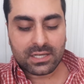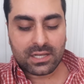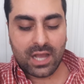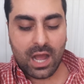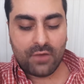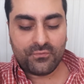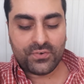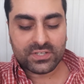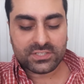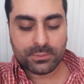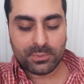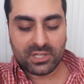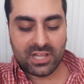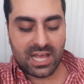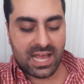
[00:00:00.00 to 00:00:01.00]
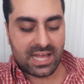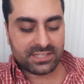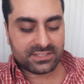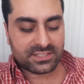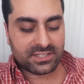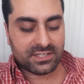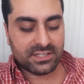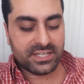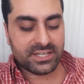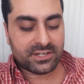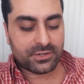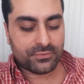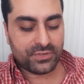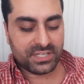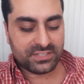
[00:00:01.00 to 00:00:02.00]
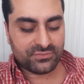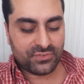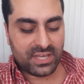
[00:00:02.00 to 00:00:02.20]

comfortable and clear win